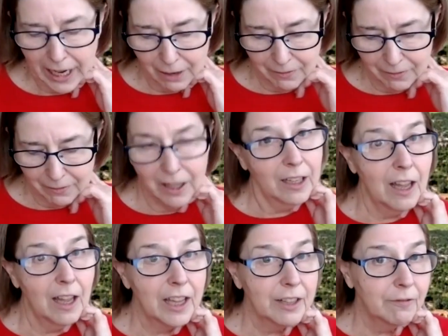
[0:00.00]
a
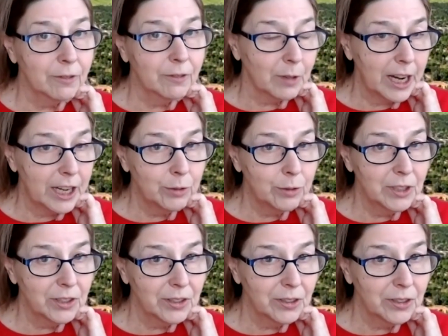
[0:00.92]
lot of graduate
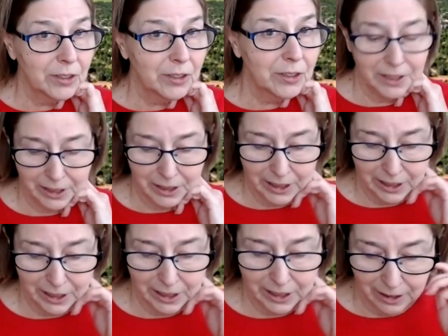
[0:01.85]
students in the
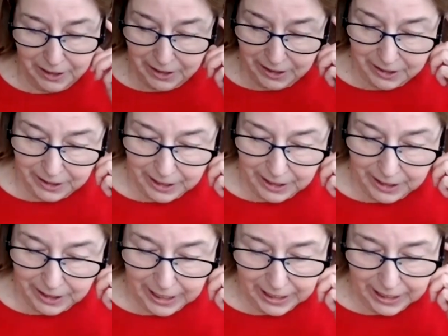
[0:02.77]
audience
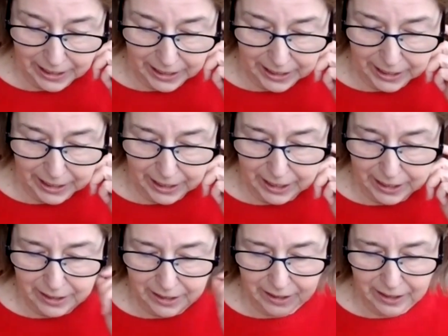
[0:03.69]
today,
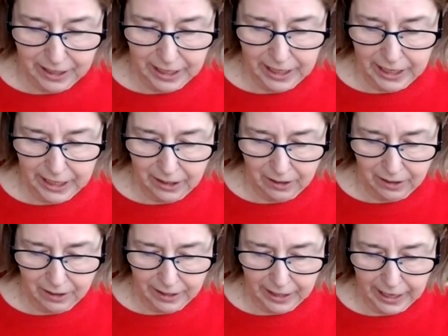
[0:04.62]
and they
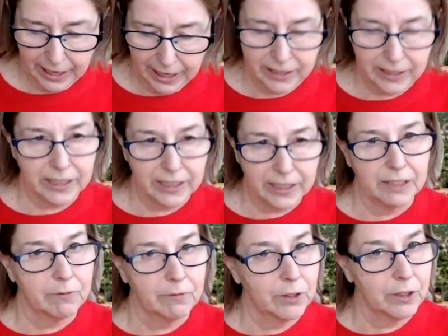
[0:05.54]
are asking
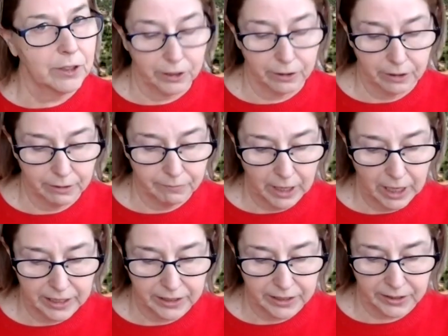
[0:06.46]
for your
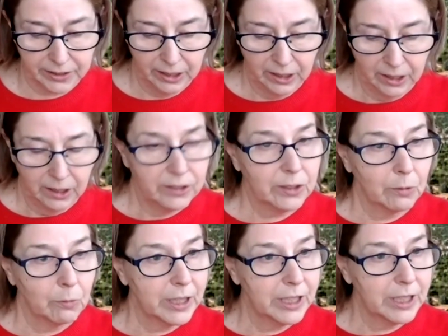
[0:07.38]
advice. So
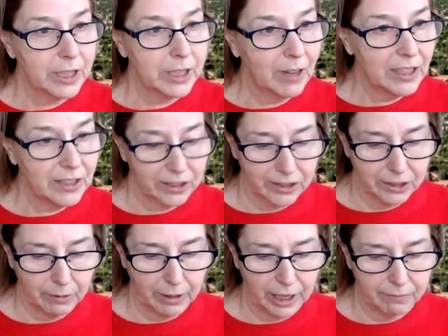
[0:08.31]
what advice do you
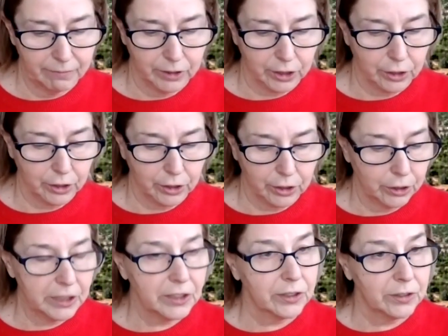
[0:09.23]
have for
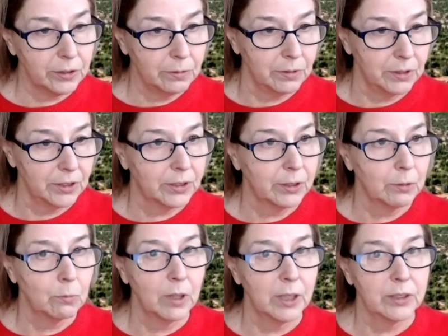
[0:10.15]
current students who
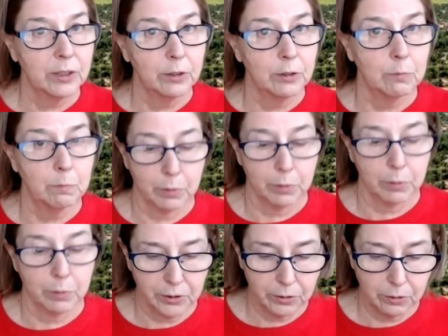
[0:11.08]
want to
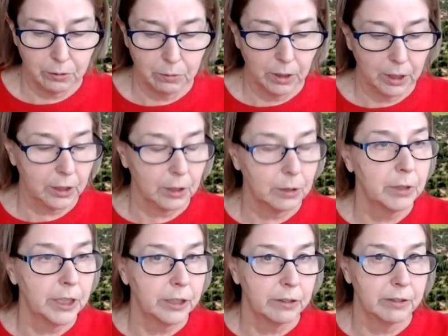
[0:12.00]
pursue a
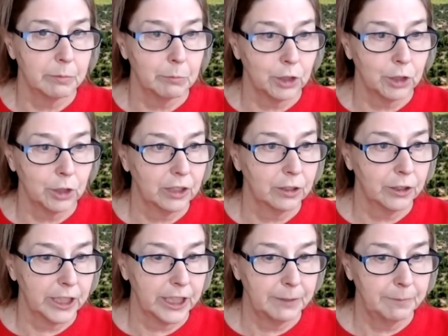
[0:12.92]
career in machine
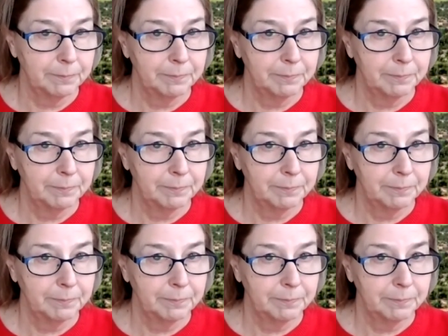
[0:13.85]
learning?